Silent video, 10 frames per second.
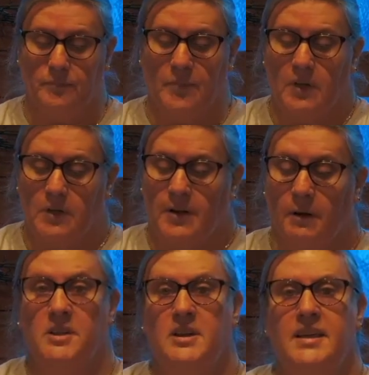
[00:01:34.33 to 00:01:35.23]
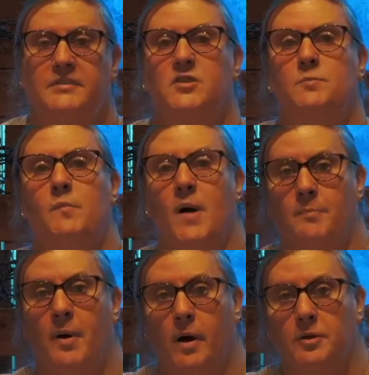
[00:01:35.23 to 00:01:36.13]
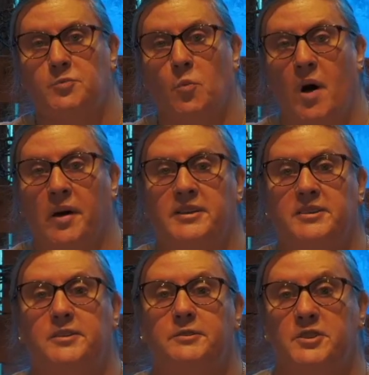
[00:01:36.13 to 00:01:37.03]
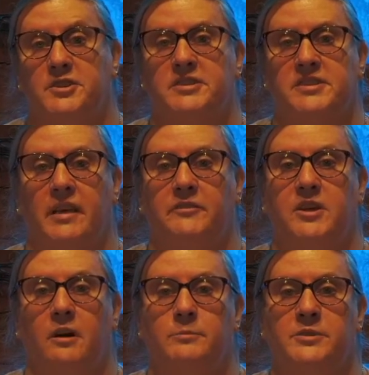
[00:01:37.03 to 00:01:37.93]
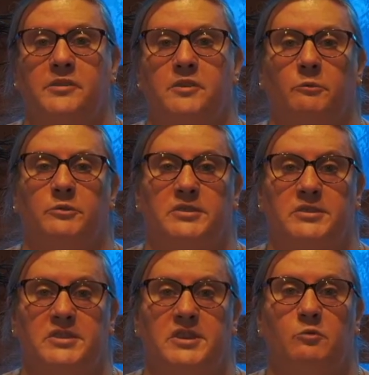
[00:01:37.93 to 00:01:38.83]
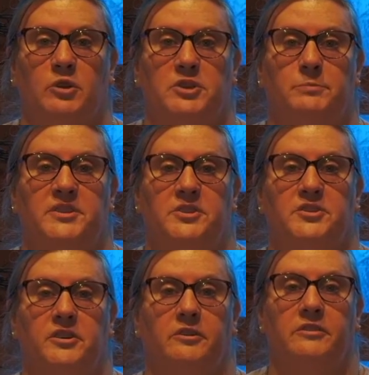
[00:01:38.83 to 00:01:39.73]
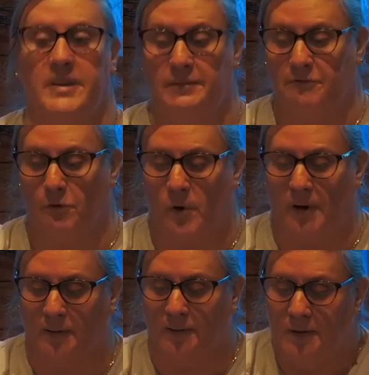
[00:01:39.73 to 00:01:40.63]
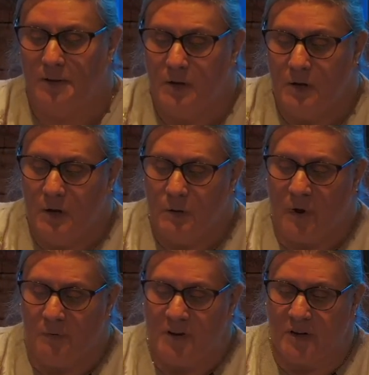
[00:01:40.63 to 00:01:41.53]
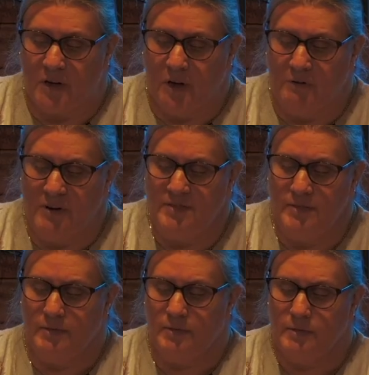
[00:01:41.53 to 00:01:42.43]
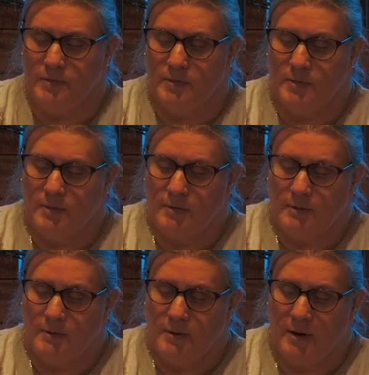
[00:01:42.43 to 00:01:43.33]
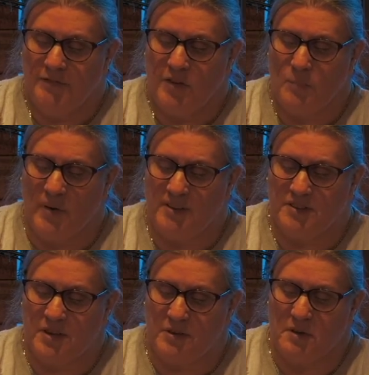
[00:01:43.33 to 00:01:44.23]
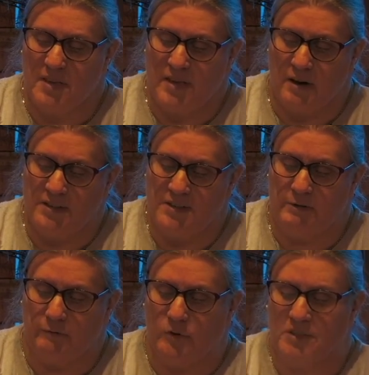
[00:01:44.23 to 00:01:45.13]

Now I'm going to leave some of my parts white just to save time so you're not sitting watching me just colouring in for a while. But I'm going to colour in a few bits so you get the idea of what